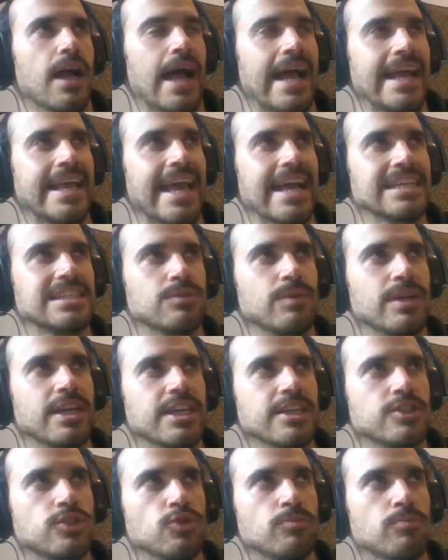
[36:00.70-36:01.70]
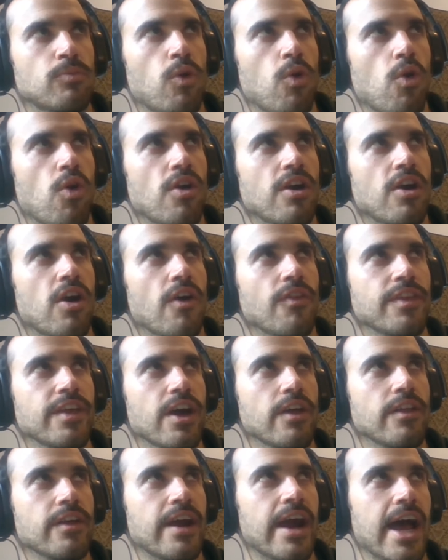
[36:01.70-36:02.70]
I guess we could do more. On the
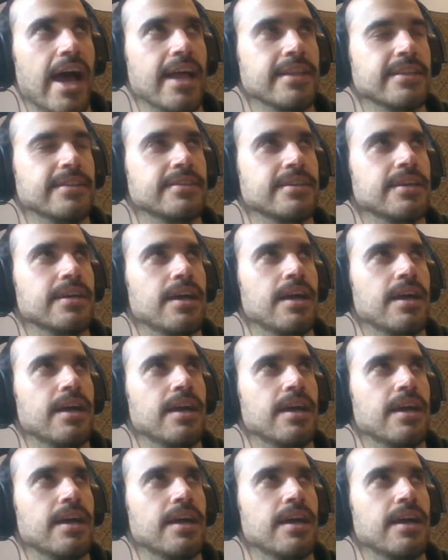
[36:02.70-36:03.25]
other hand,